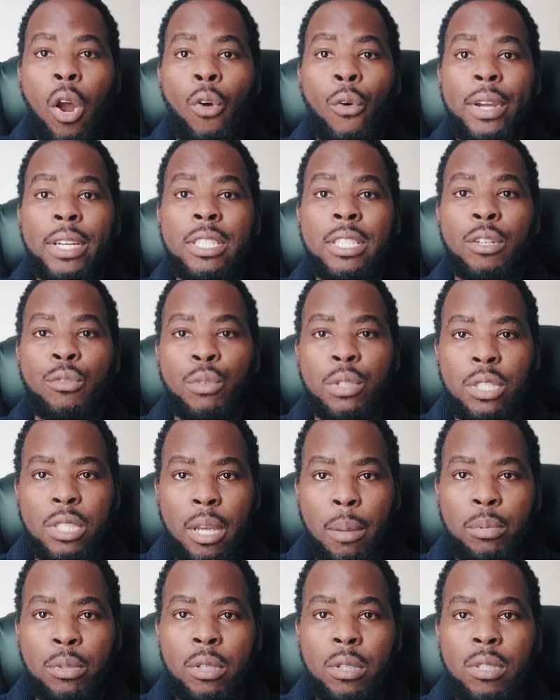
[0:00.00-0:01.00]
orexin
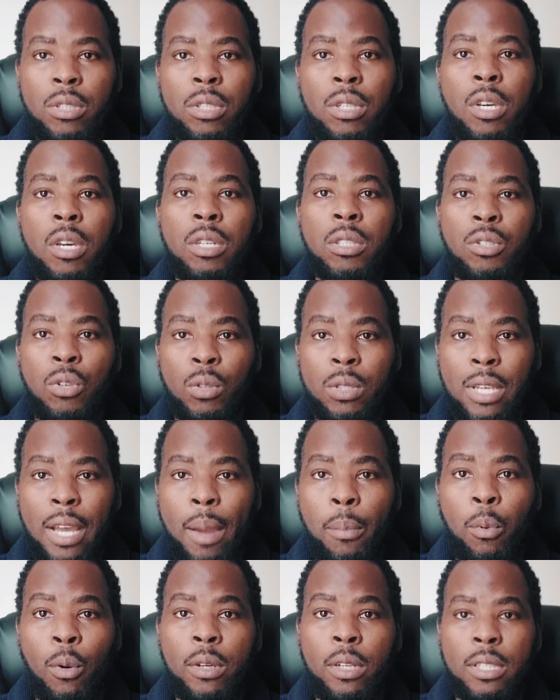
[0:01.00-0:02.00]
receptors your
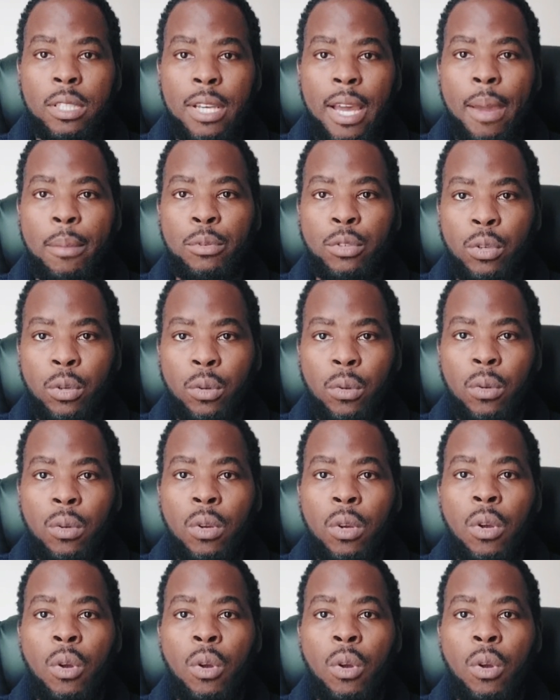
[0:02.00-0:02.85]
type 1 and type 2,